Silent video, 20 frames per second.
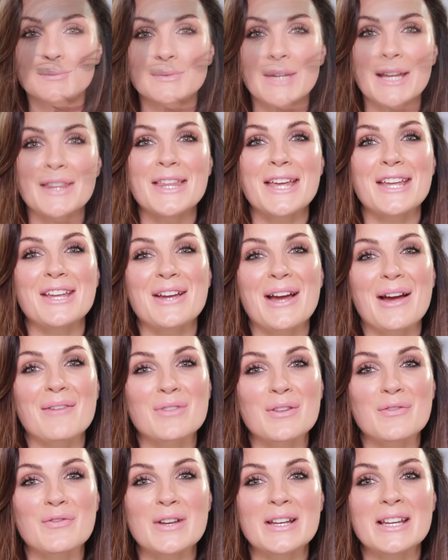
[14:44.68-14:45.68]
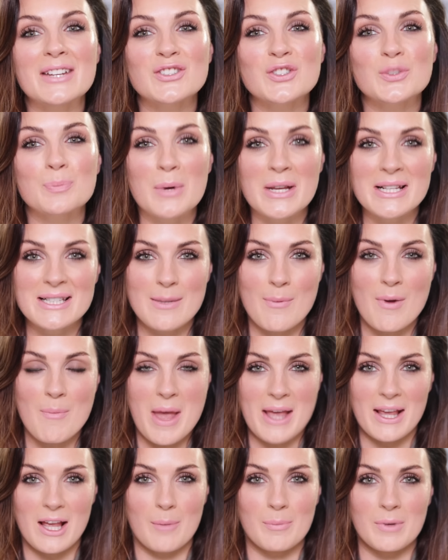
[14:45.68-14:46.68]
And there you have the finished spring summer
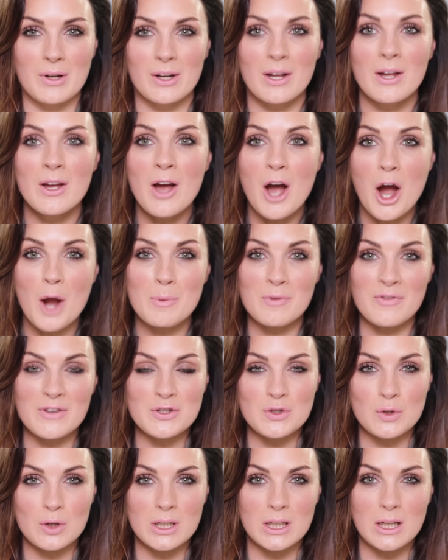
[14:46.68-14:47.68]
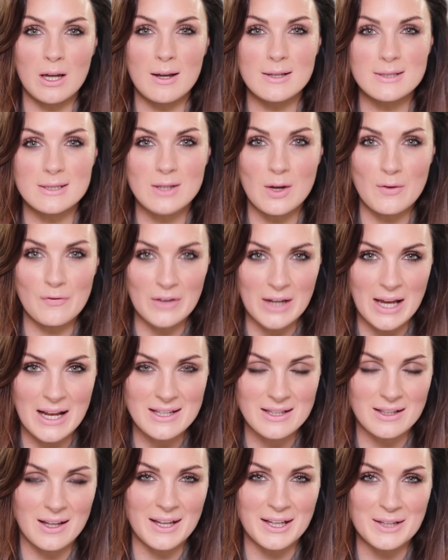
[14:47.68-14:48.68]
makeup look. Hope you've enjoyed it, guys. Don't
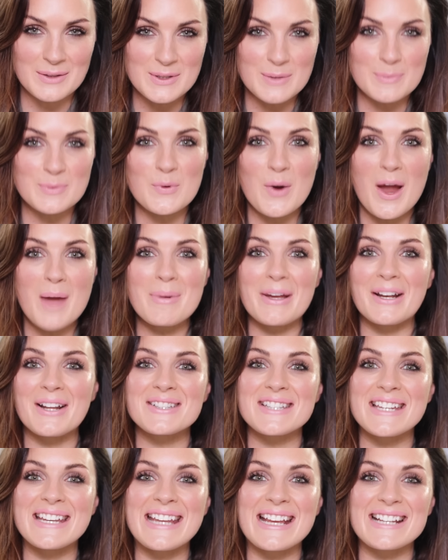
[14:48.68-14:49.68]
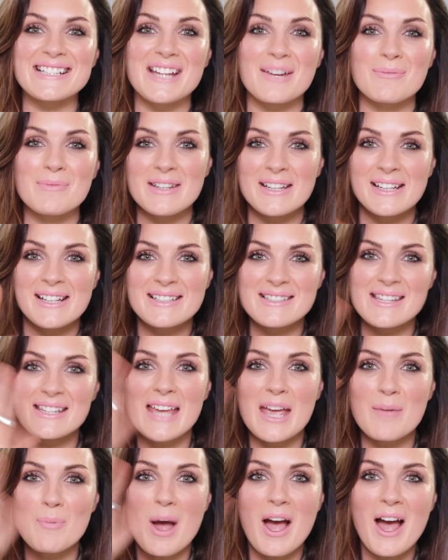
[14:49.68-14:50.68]
forget to like and subscribe, and I'll see you next time. Take
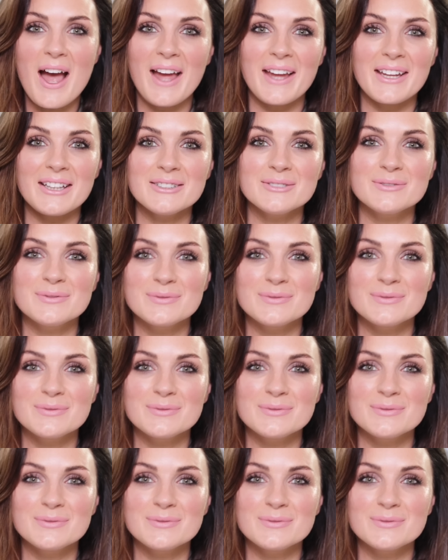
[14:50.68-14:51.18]
care, bye.